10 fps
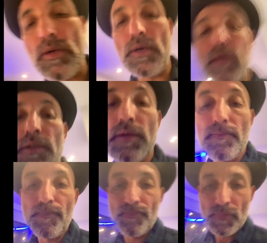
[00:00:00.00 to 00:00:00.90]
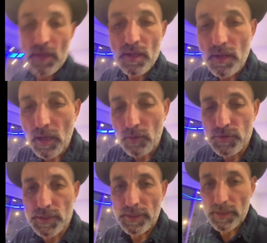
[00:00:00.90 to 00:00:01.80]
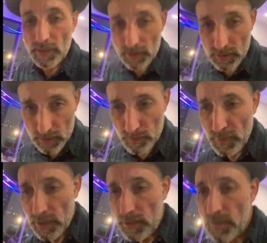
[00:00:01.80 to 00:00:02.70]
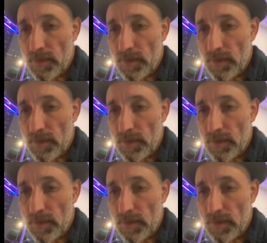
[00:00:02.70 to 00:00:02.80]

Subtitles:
another, I would say, another minute,